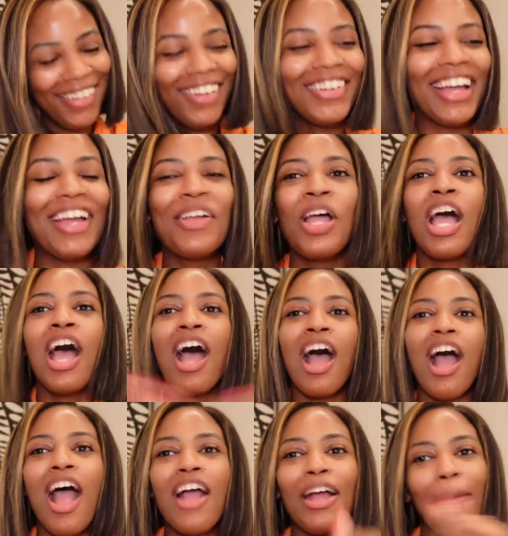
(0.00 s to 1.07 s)
Okay.
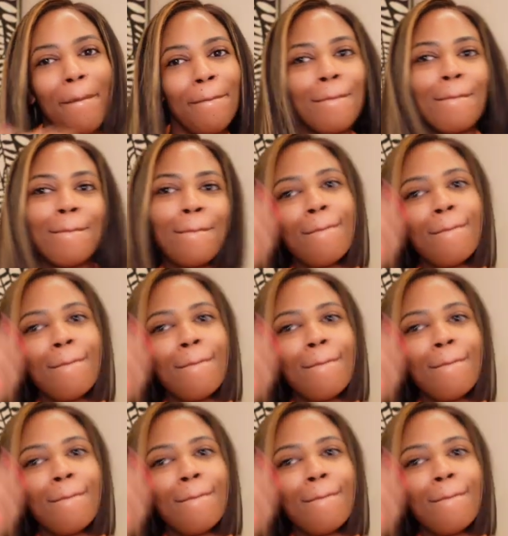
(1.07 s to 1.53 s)
All right.